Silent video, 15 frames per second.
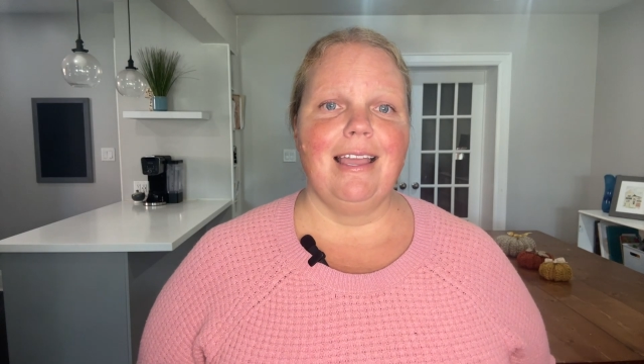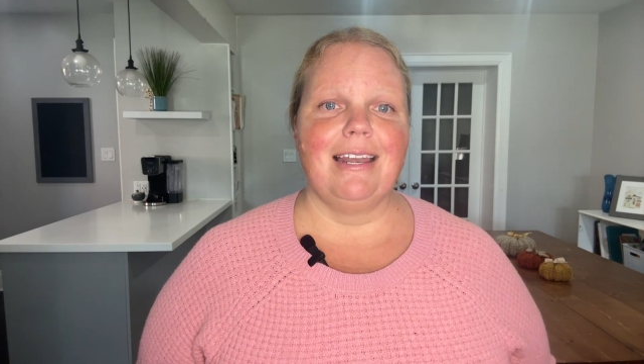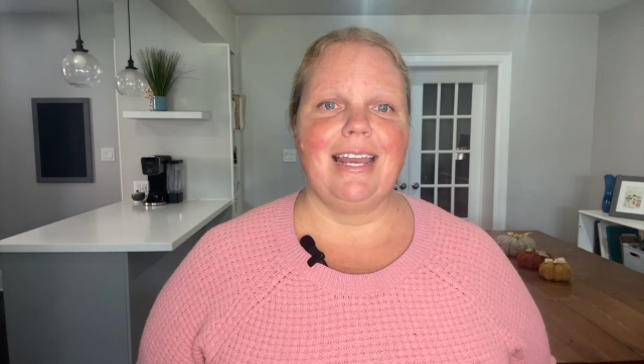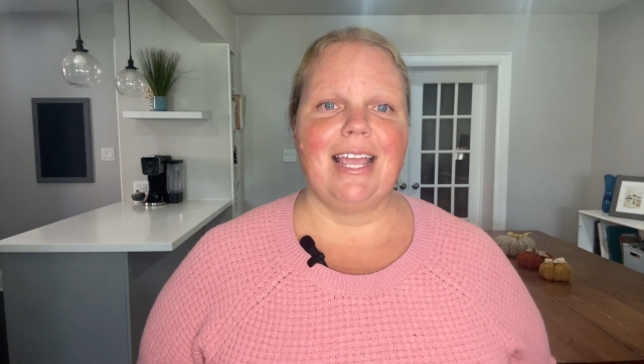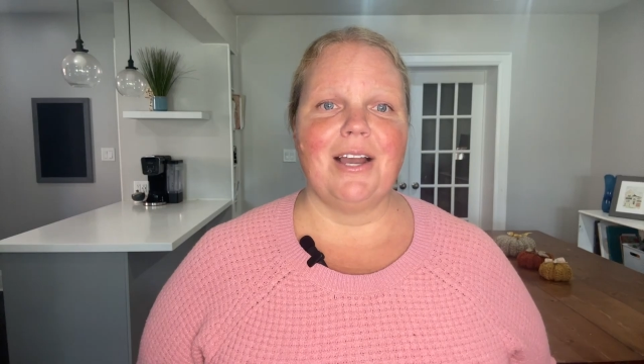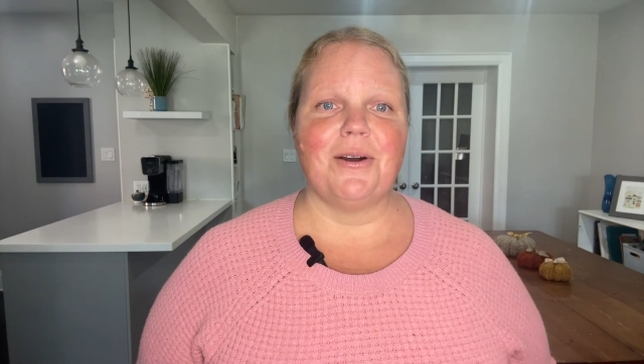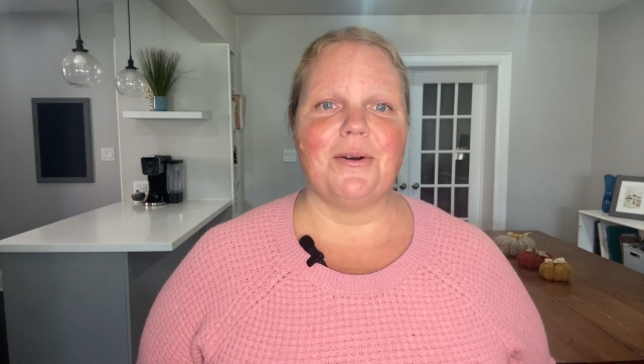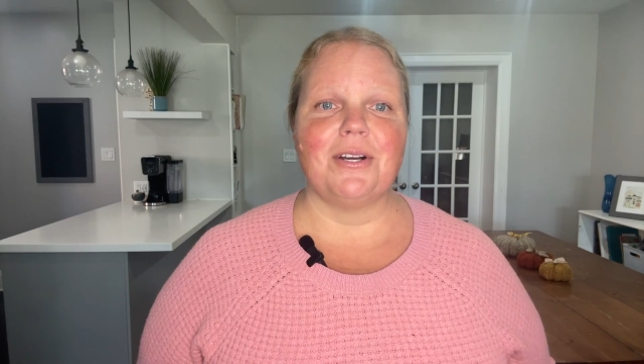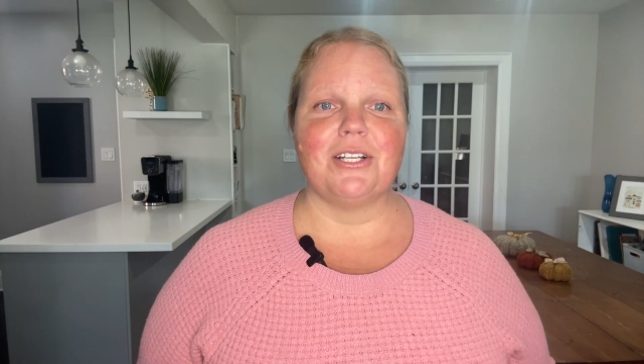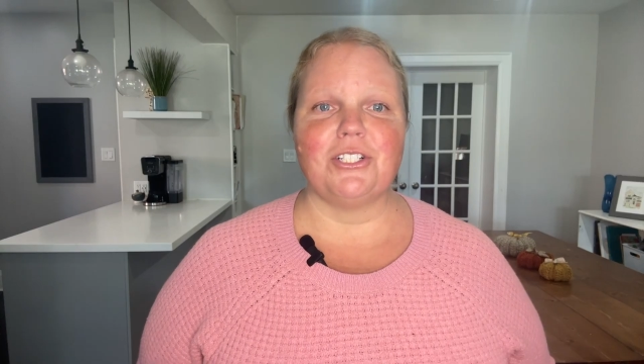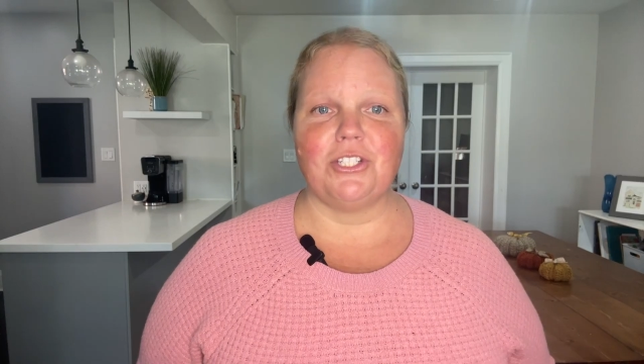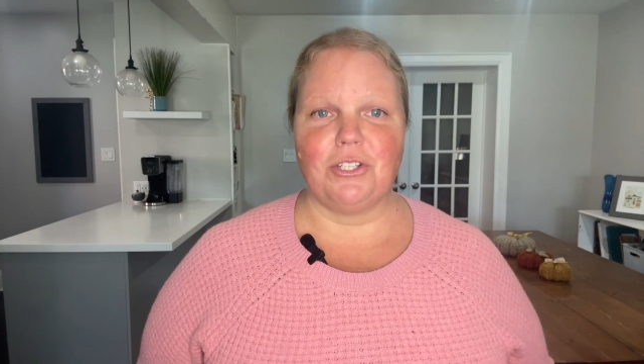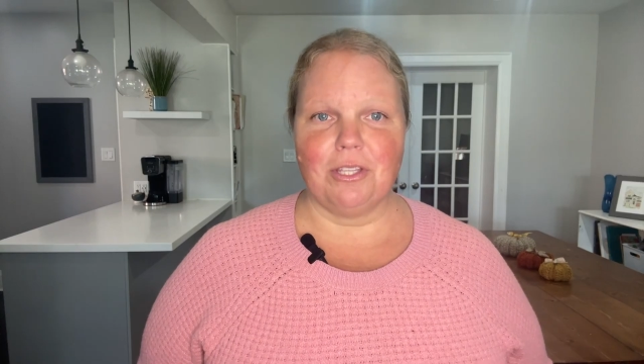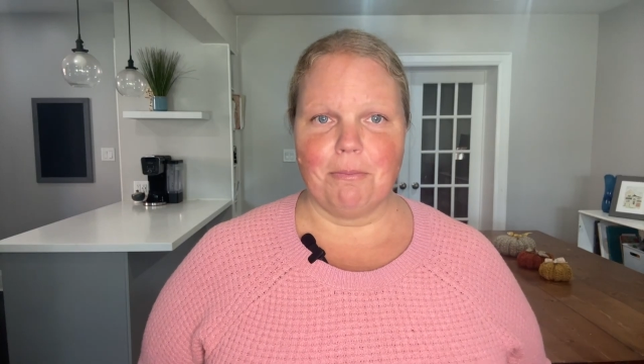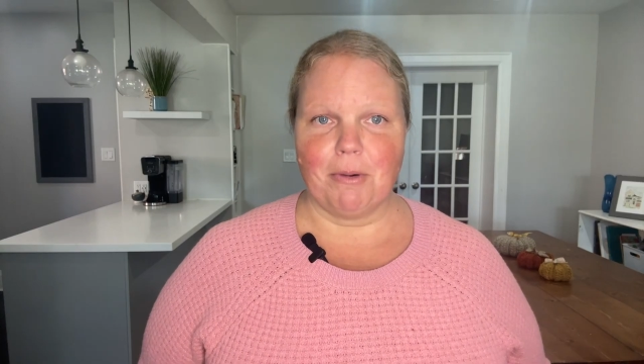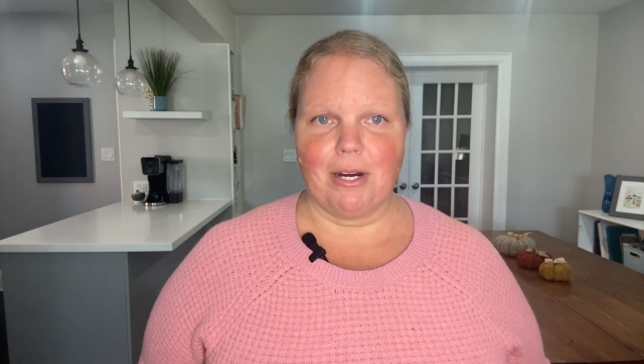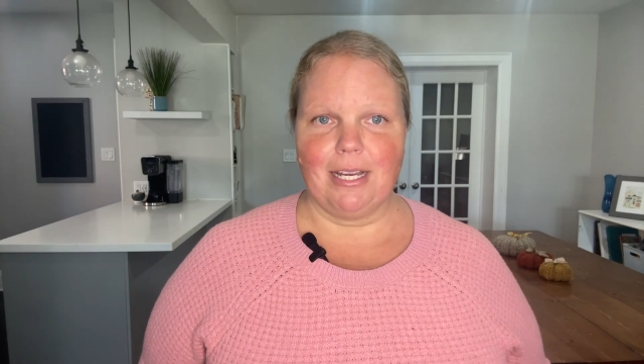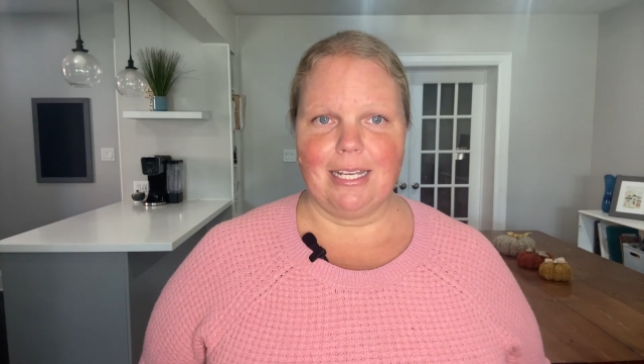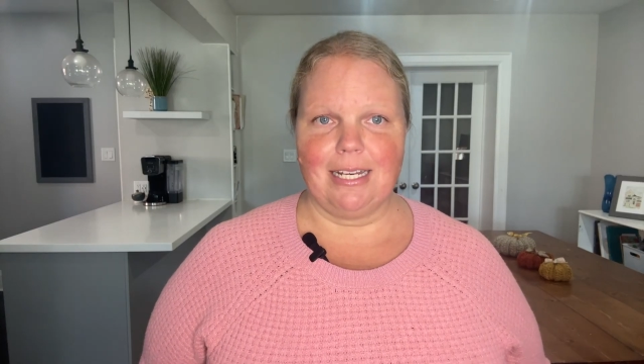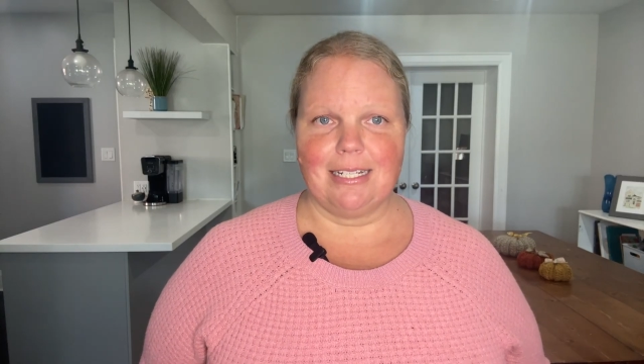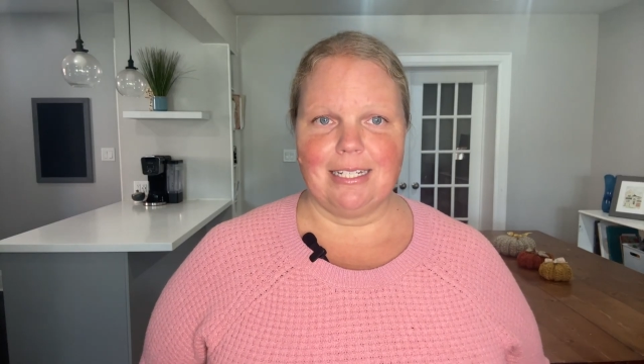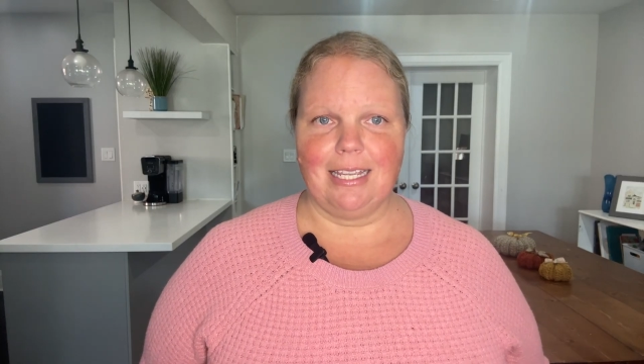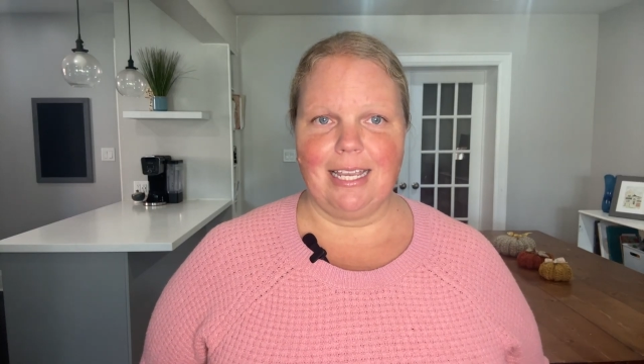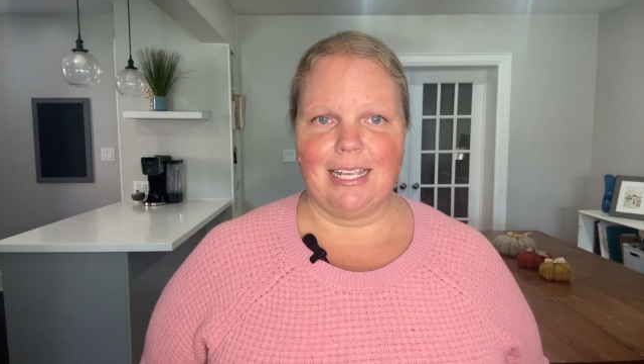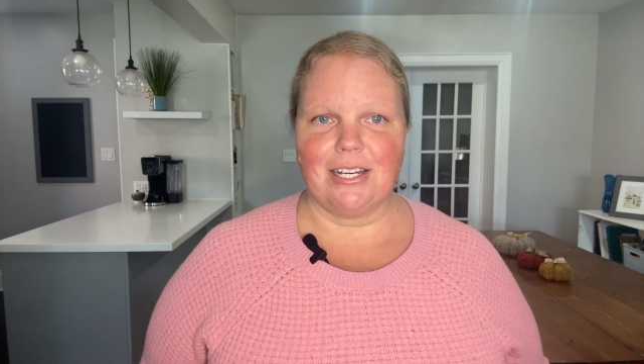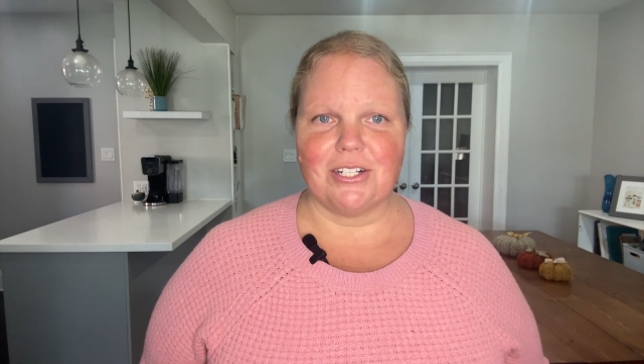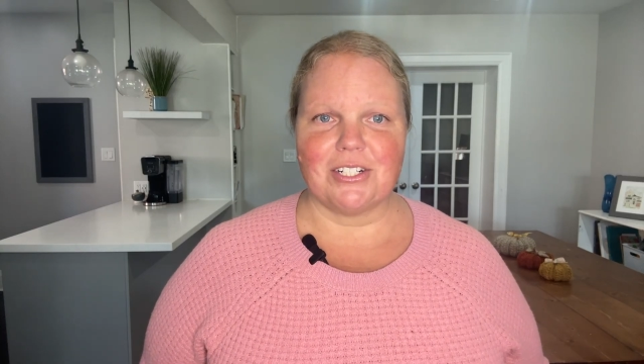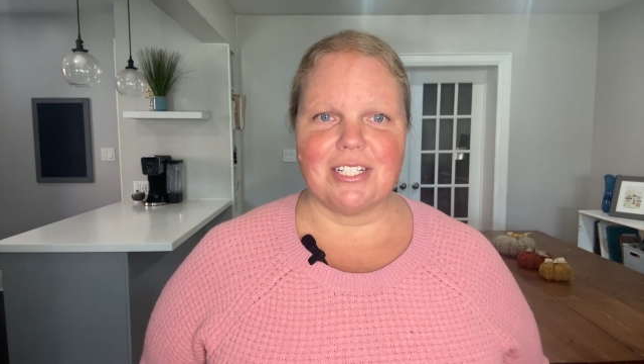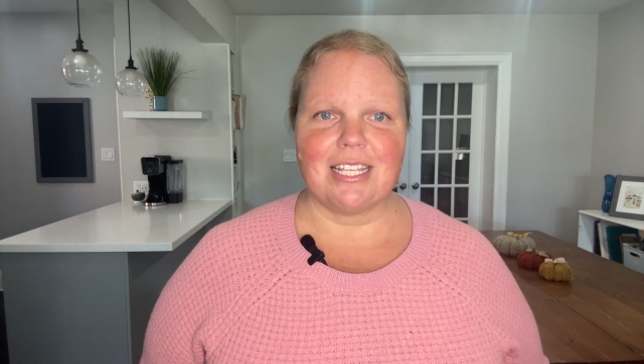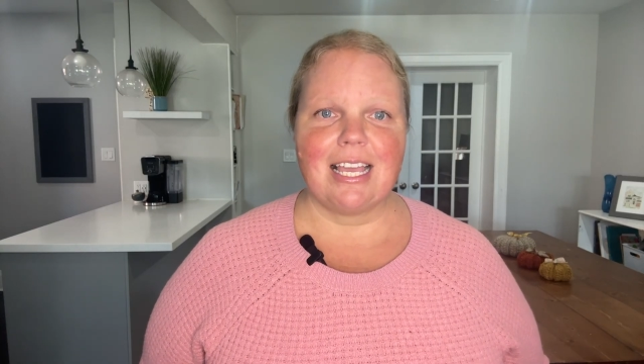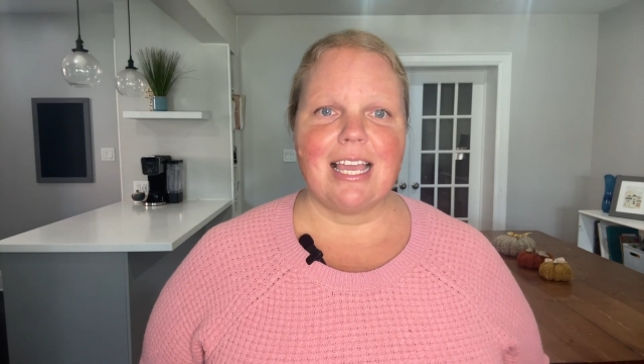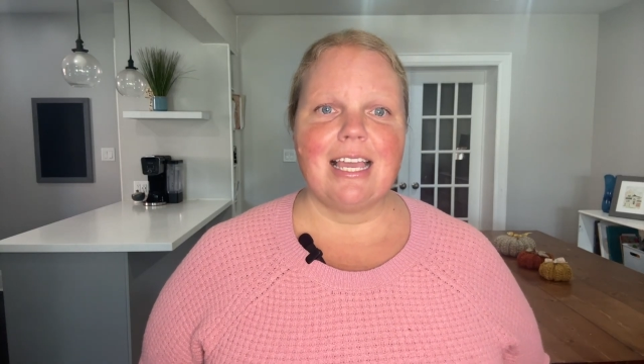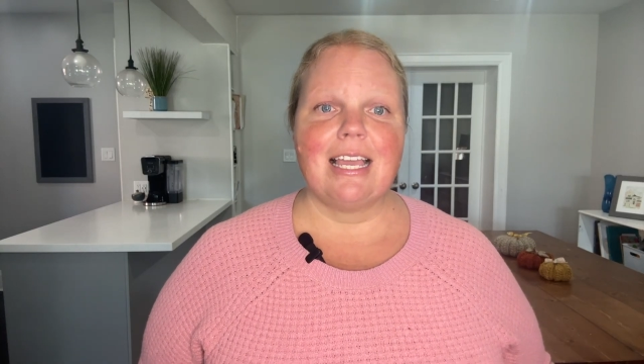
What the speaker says: Now, to the market indicators,